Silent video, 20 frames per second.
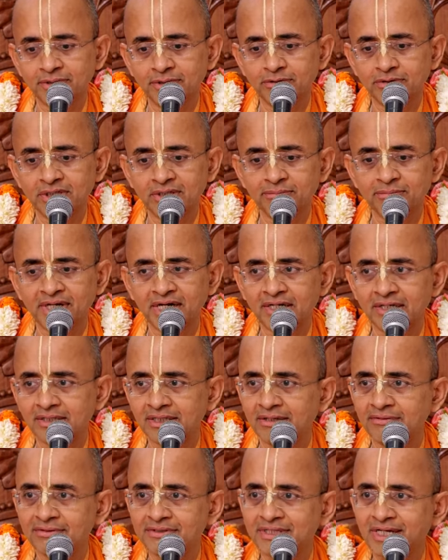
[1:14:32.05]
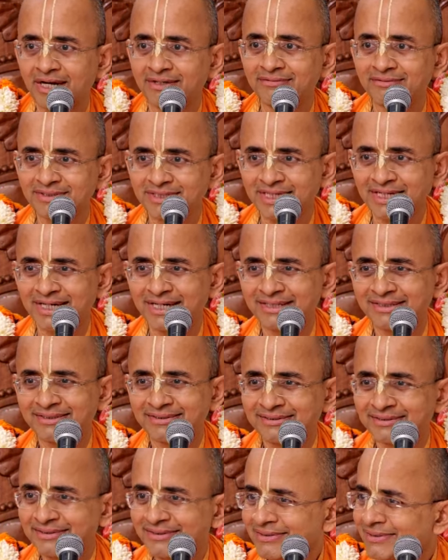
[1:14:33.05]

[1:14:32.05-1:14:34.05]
BUT but, they will start with that.